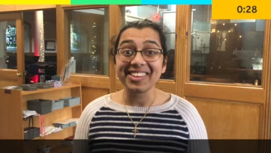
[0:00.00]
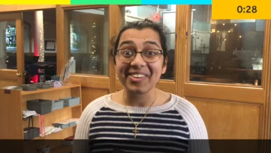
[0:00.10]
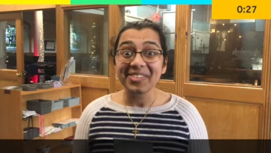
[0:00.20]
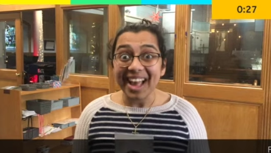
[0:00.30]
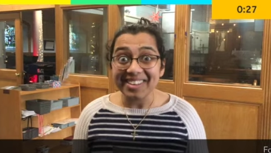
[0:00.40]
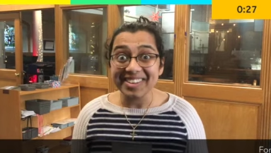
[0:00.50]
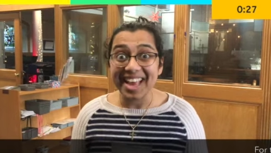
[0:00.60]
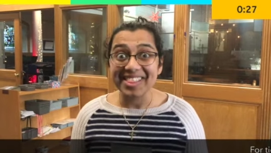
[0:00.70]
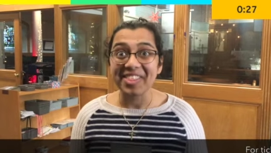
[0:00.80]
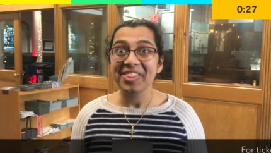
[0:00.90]
On
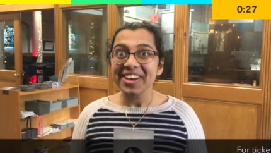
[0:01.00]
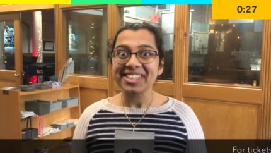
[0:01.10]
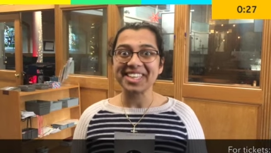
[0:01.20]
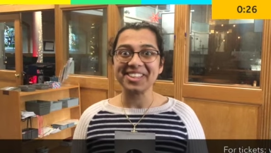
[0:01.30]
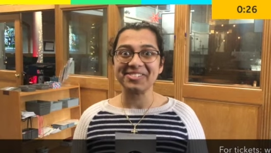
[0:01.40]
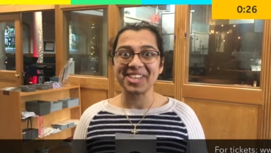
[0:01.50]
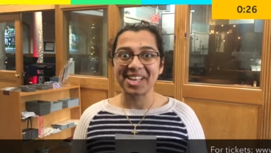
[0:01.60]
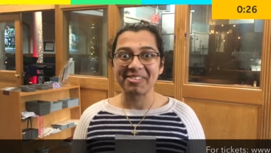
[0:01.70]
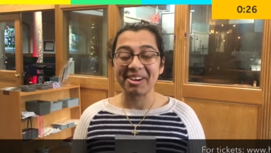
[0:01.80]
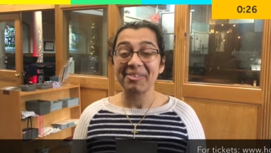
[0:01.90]
Saturday the 13th of
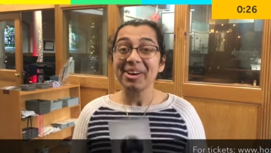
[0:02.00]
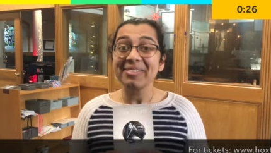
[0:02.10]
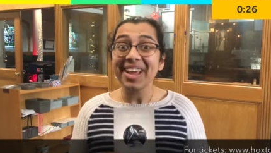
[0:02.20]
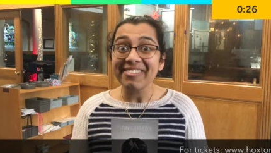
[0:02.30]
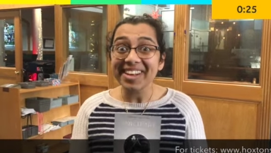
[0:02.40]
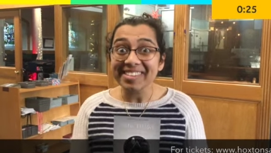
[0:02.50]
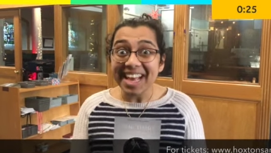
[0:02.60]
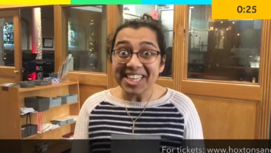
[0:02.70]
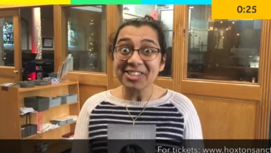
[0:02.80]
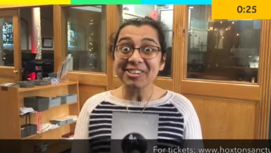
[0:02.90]
January we're going to be having a
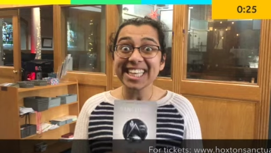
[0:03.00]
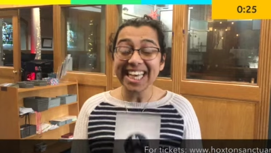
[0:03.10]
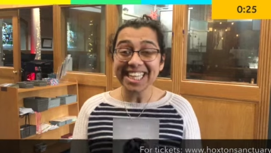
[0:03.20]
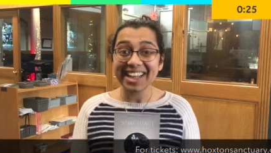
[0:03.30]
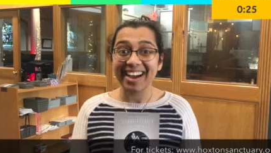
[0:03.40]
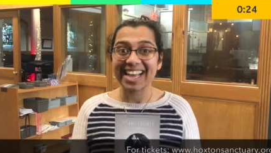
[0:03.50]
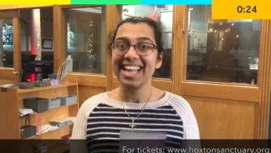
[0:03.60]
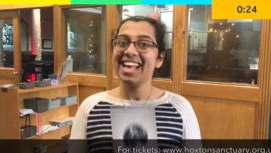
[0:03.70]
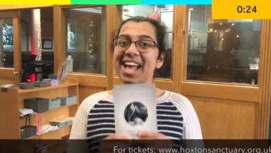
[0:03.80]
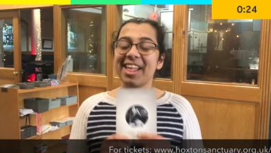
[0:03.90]
Sanctuary Gig
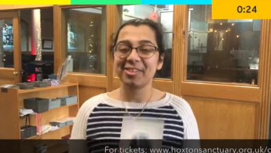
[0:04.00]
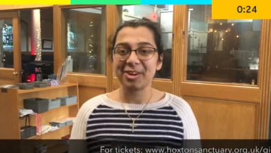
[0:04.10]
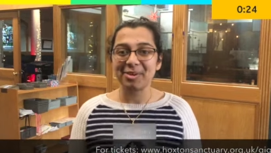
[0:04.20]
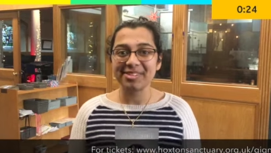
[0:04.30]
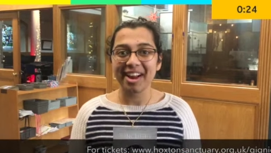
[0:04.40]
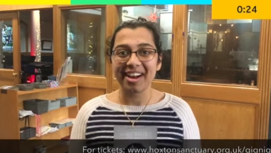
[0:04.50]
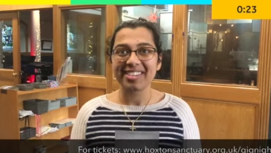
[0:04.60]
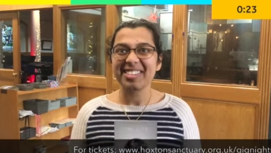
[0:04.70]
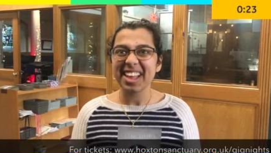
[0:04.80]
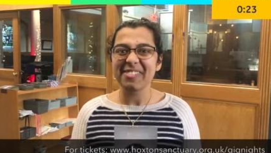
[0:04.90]
Night. It's going to
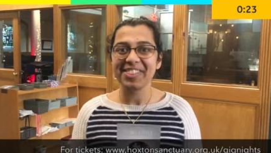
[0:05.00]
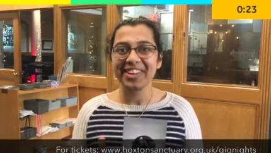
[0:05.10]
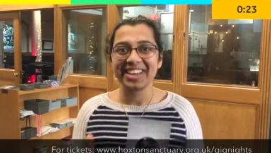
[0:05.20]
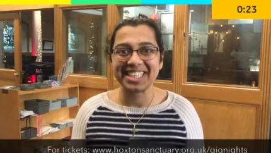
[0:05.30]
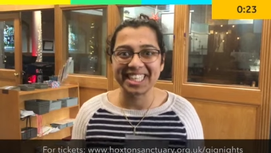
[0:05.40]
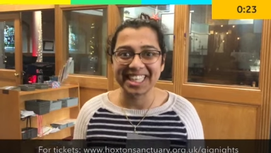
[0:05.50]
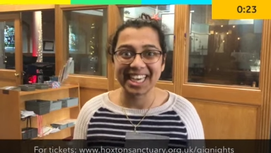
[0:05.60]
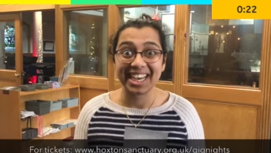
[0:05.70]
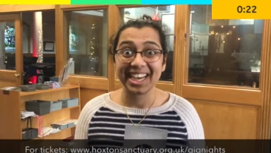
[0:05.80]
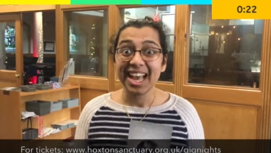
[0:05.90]
start 7.30
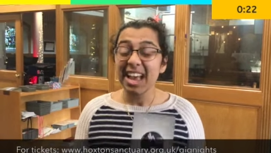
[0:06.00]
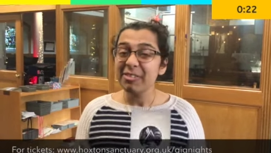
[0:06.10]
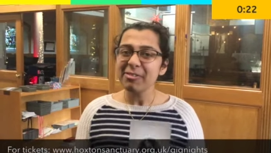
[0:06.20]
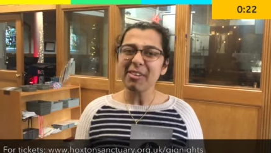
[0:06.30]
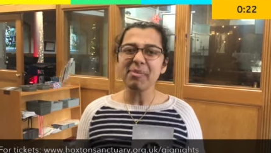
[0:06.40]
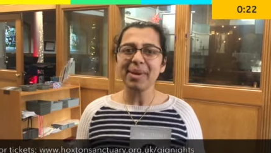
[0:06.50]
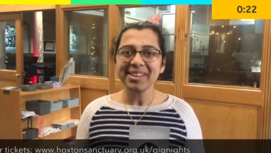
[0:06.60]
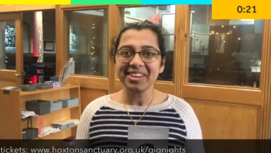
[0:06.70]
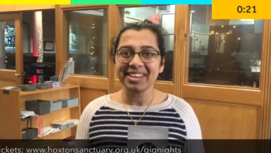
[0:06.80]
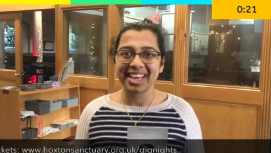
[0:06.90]
here. If you've never
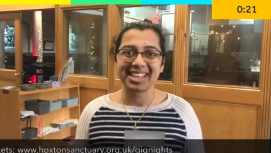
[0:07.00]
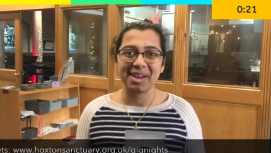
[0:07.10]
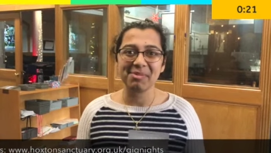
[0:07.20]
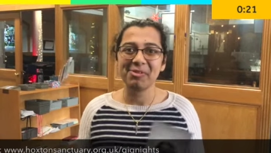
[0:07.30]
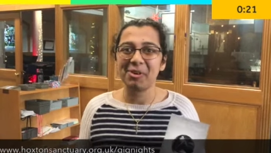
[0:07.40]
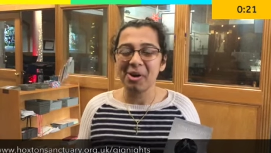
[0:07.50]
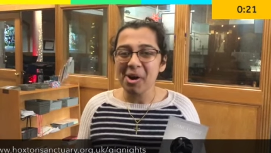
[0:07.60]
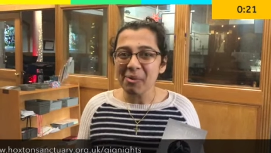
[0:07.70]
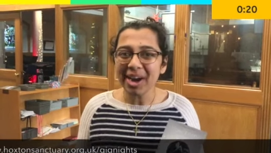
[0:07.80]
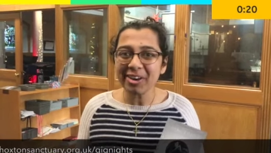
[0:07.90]
been to a gig night before,
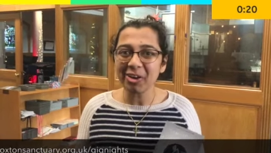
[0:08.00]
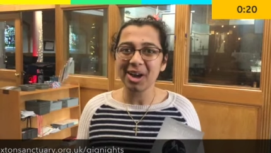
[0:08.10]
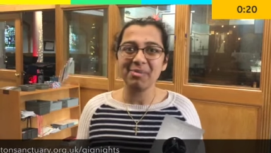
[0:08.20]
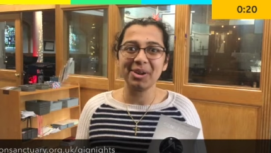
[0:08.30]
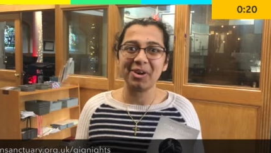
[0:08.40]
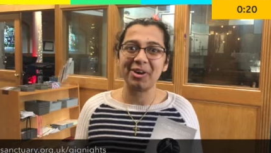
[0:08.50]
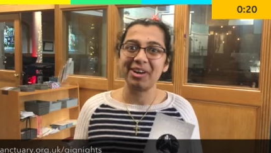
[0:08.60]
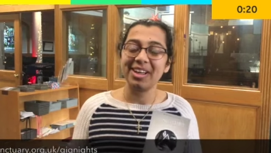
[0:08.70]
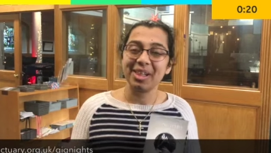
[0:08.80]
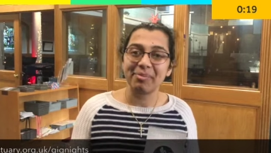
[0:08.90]
why not come
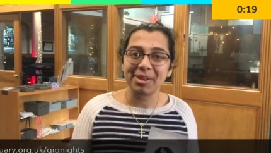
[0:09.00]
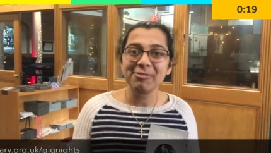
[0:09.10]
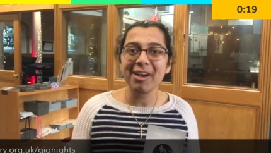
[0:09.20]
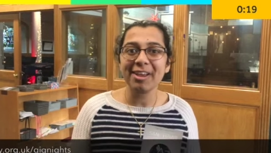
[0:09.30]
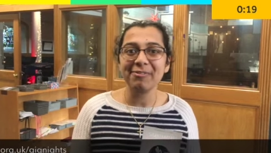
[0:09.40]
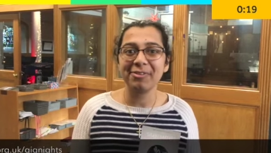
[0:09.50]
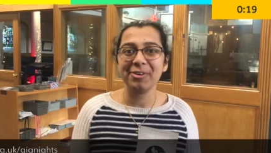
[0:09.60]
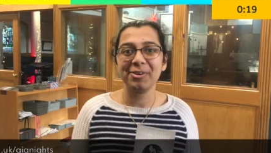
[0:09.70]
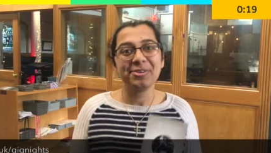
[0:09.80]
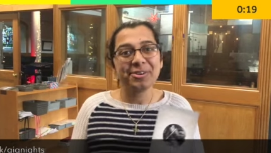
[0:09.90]
along? There'll be great
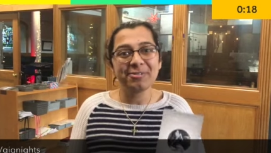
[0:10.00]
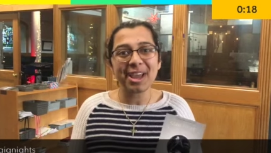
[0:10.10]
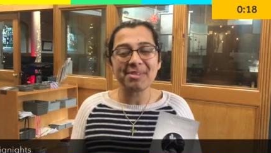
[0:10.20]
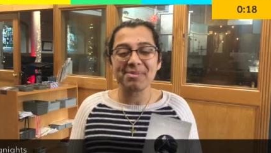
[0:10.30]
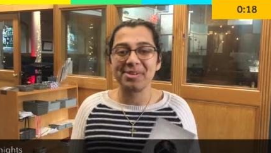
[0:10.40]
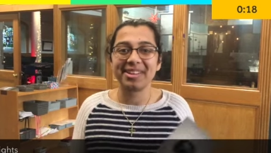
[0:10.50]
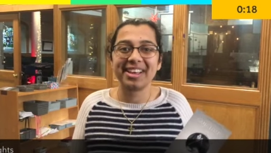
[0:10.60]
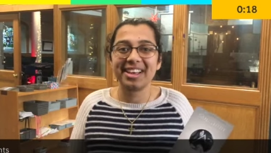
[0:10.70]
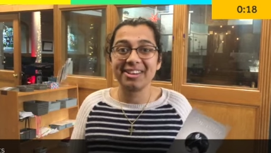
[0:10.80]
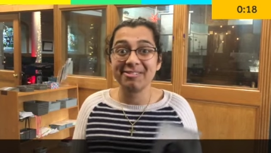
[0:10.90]
food, great
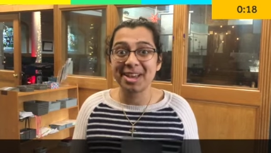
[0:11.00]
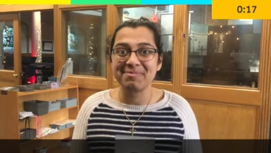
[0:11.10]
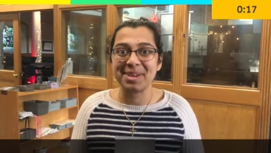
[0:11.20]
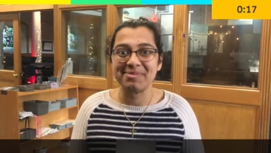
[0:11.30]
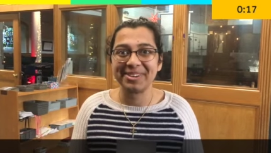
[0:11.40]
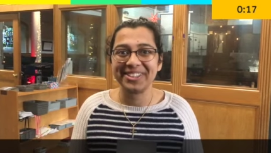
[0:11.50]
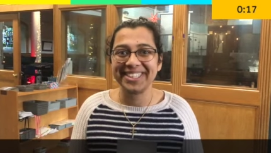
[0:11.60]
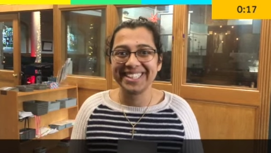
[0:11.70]
music, great people.